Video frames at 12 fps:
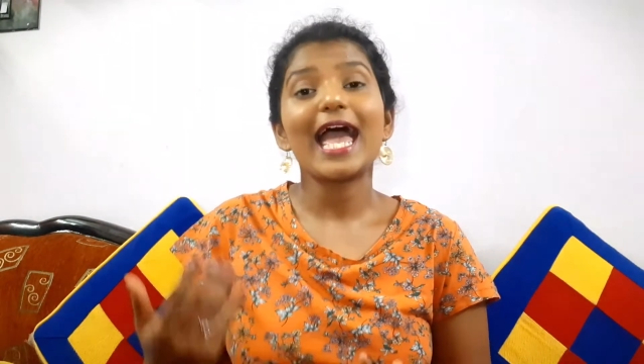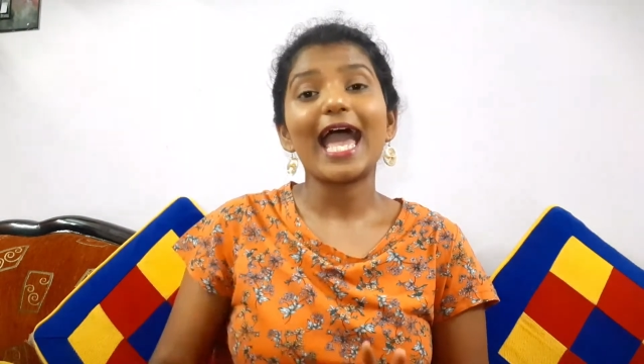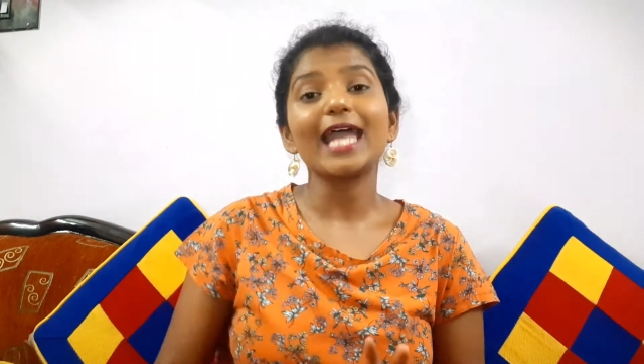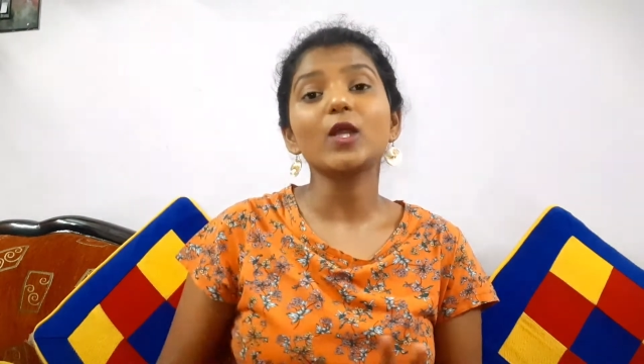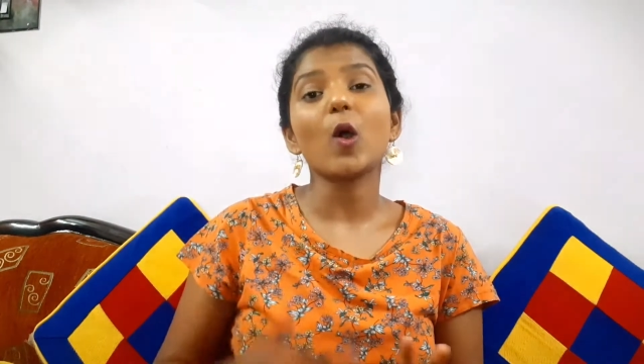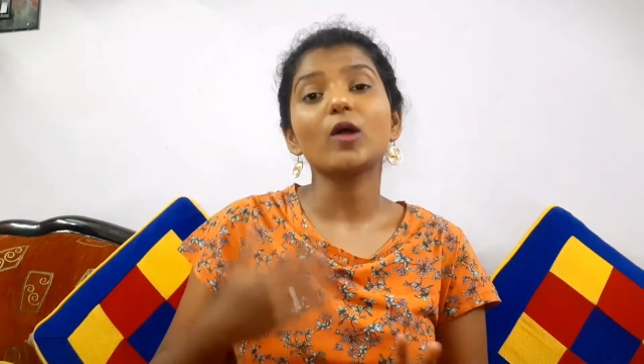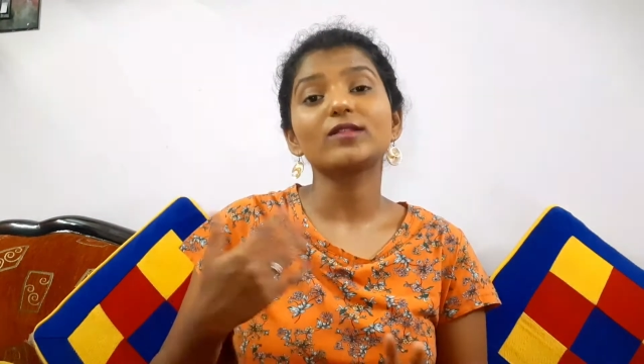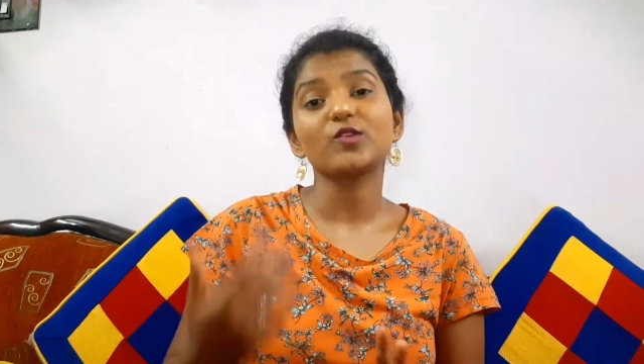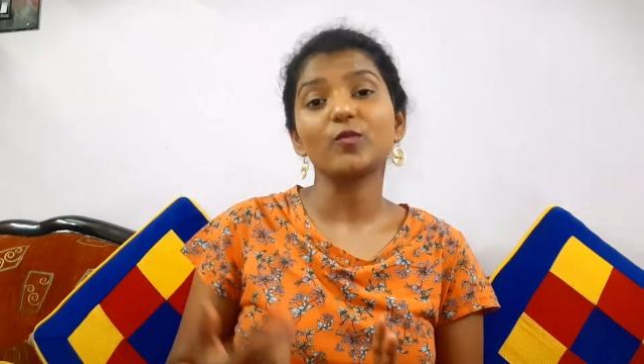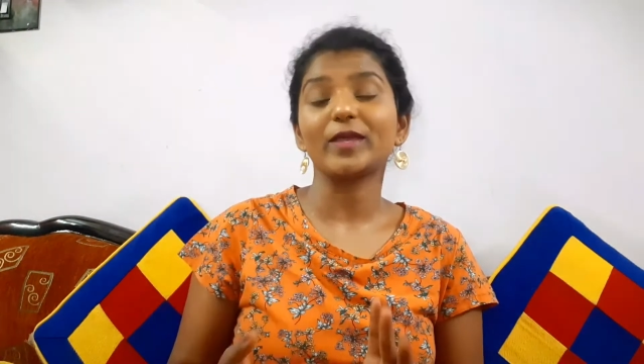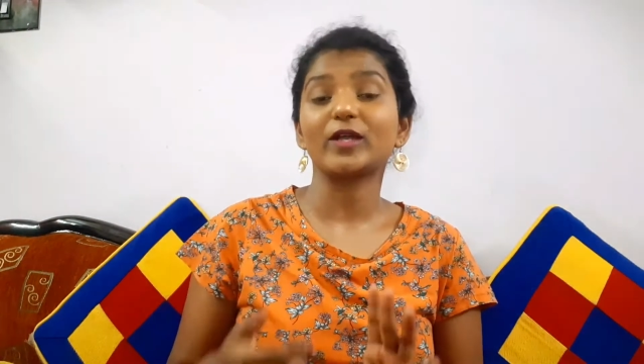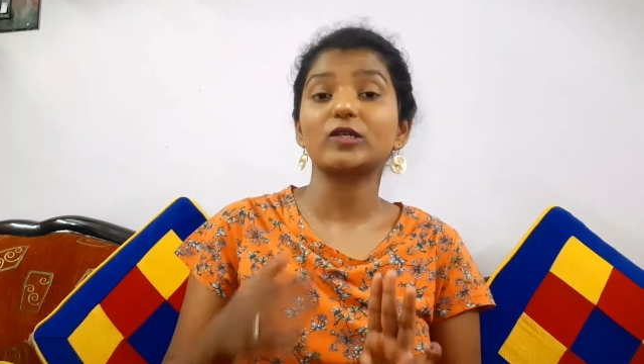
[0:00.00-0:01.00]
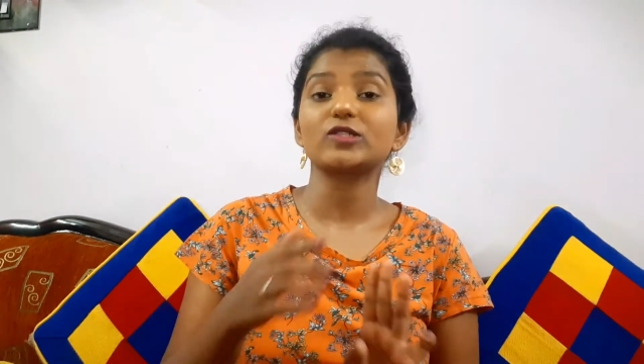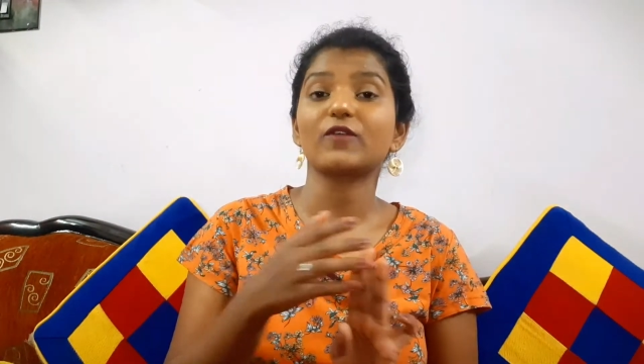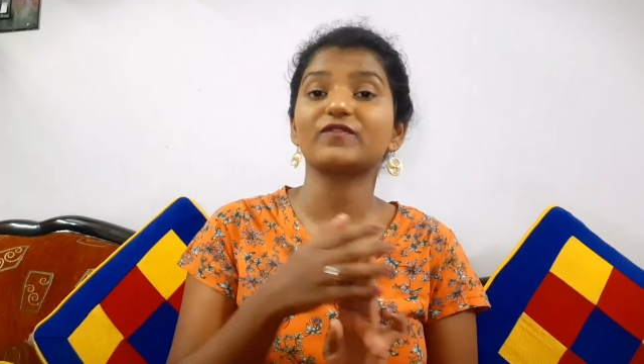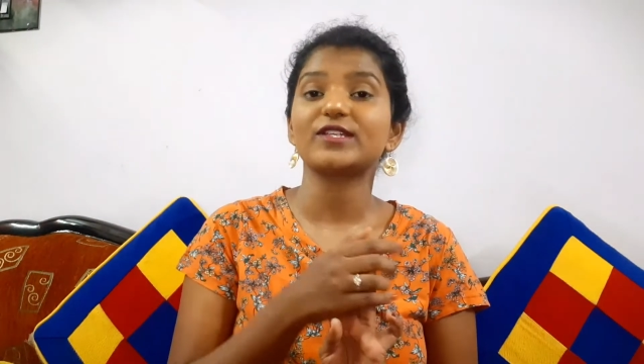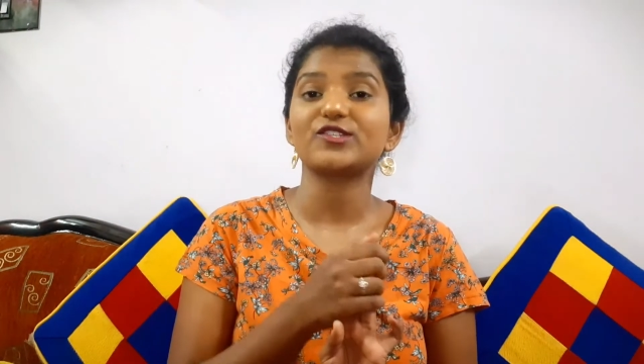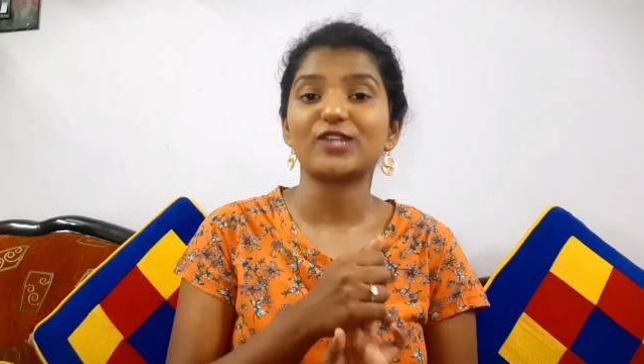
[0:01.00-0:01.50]
and also because
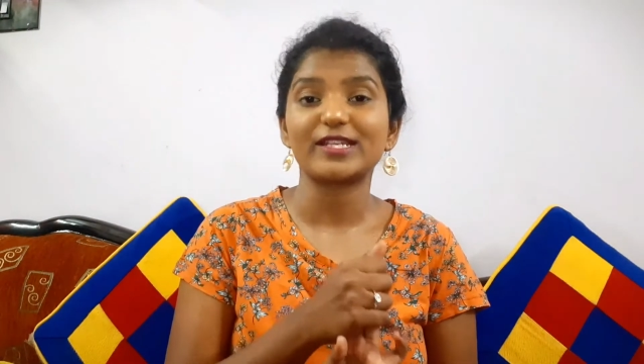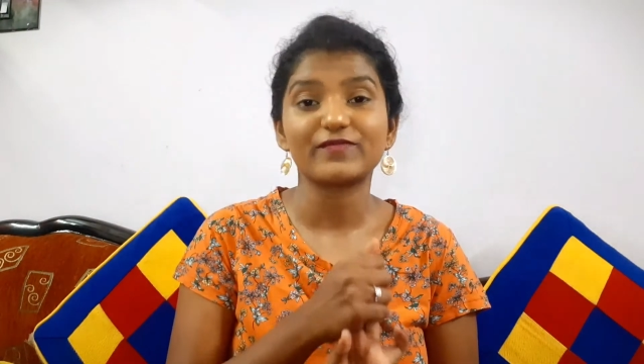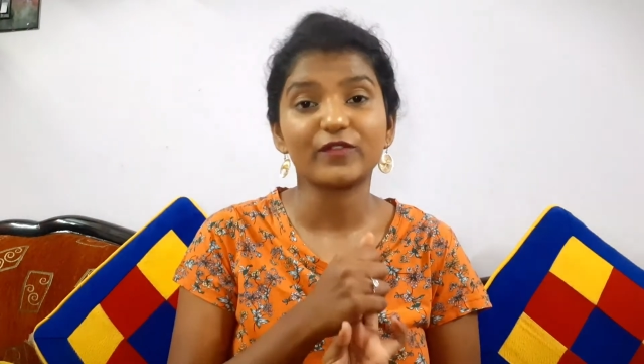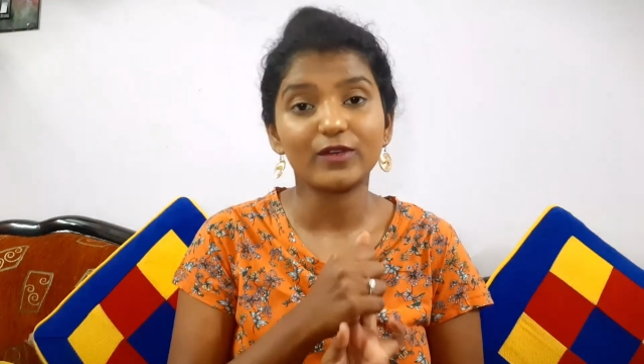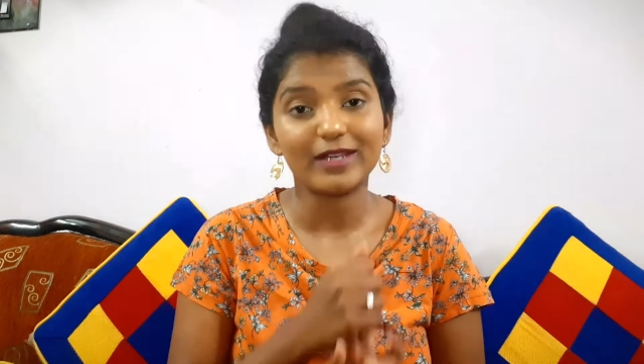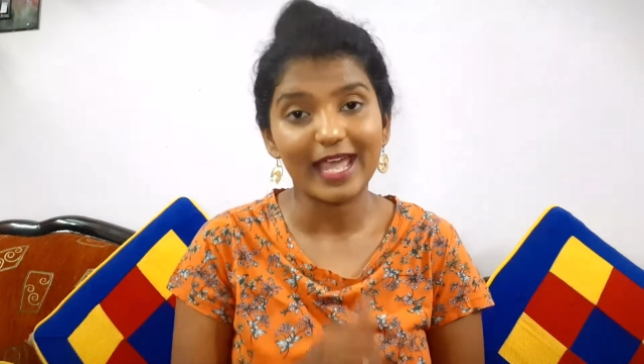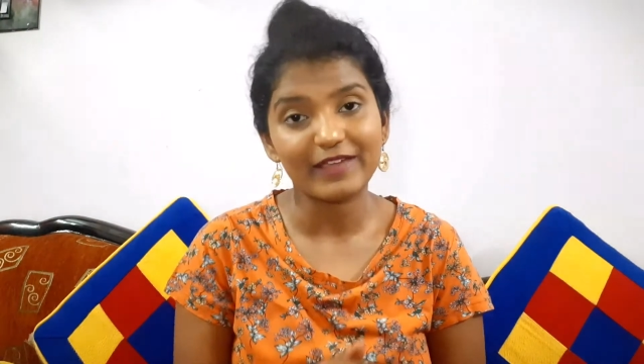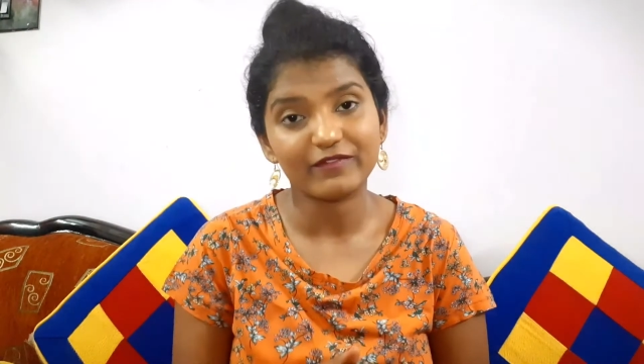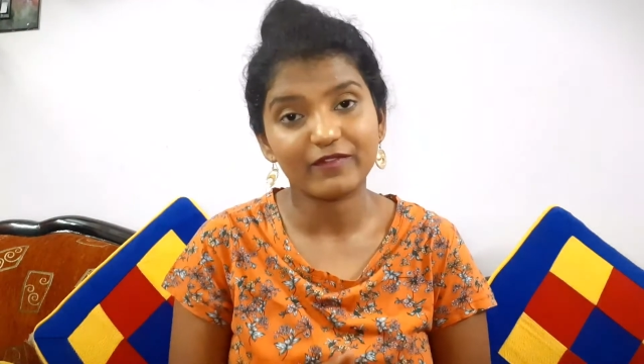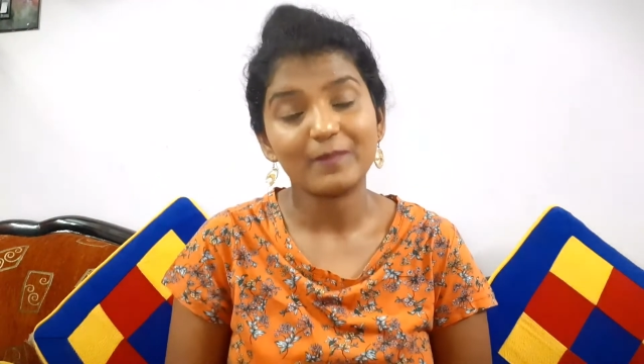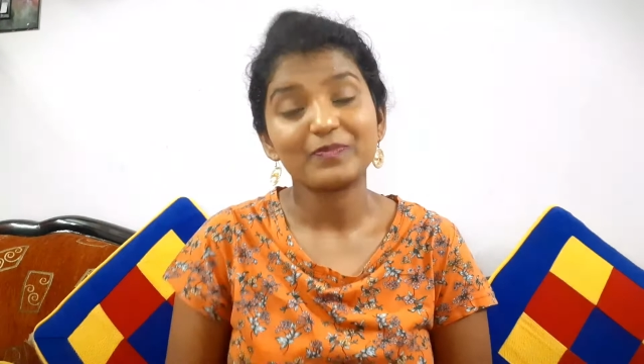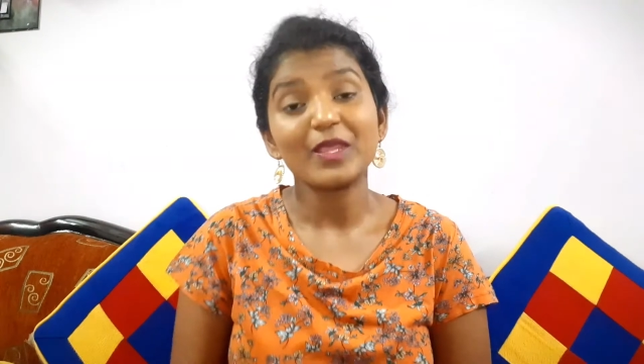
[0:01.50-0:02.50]
of the stressful life.